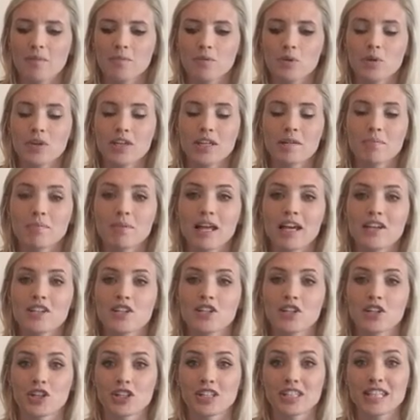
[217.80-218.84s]
You get it applied
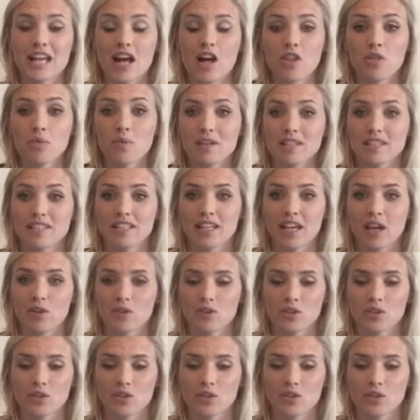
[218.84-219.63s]
to your Southwest account.